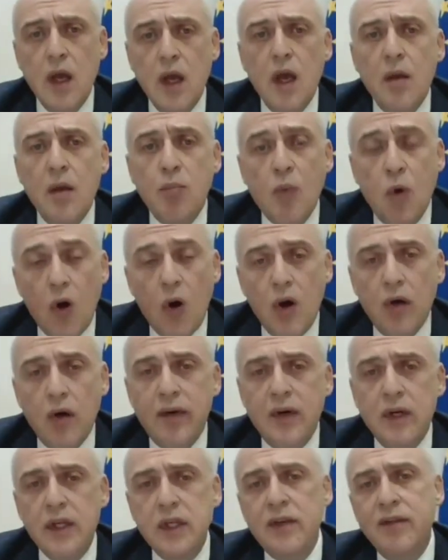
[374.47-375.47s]

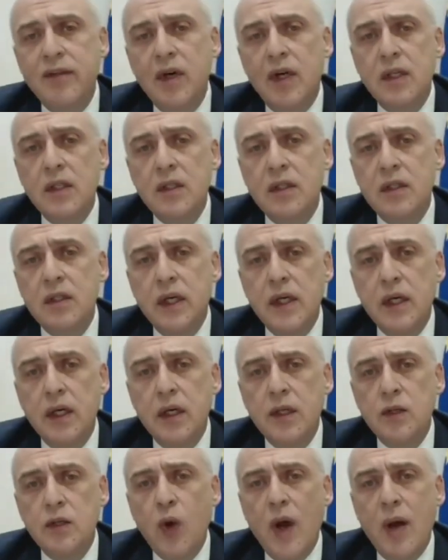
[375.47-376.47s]
Moreover, even
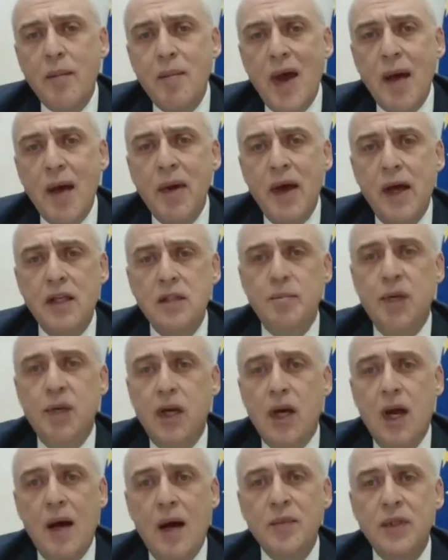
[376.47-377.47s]
the UMM has
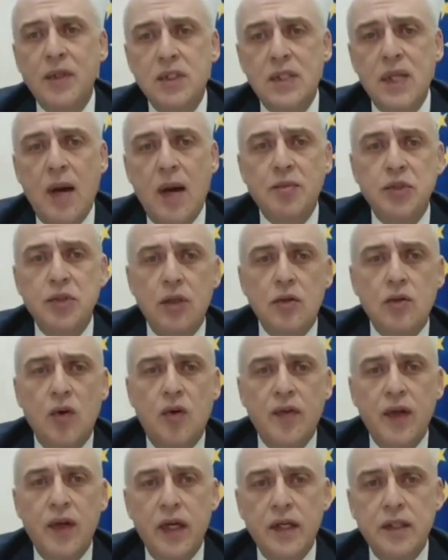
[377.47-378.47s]
become the subject of
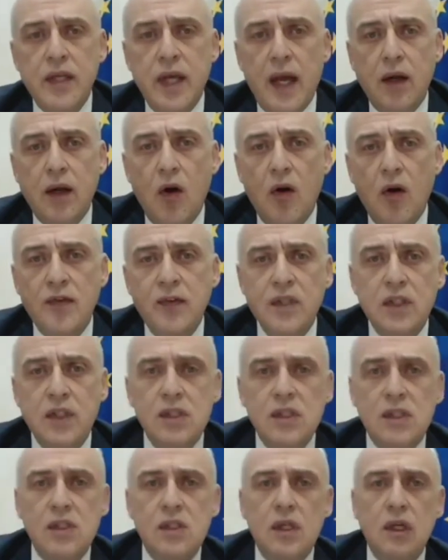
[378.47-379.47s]
the attack of
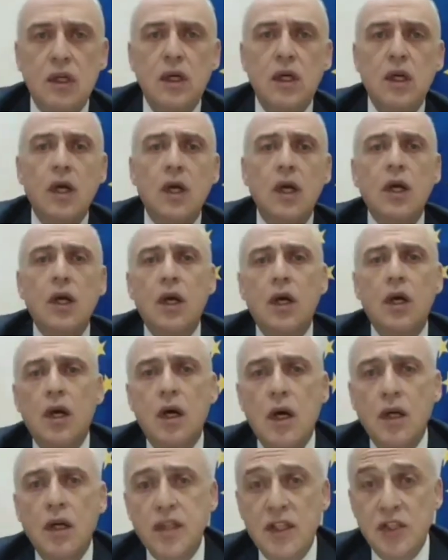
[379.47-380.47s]
this uh,
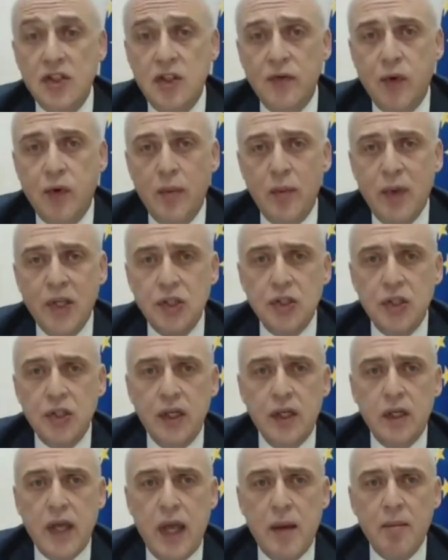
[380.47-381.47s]
uh,
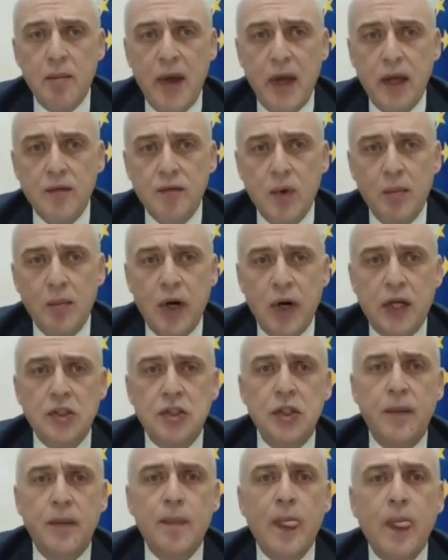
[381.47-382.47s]
disinformation campaign from Russia.
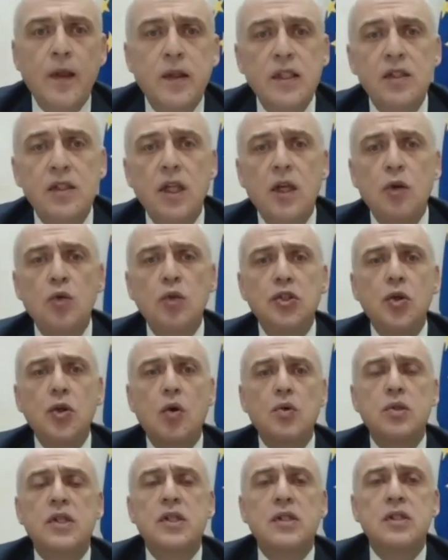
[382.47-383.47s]
Distinguished
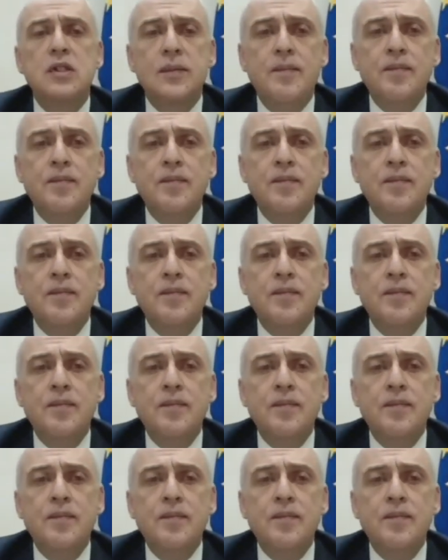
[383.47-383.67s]
audience,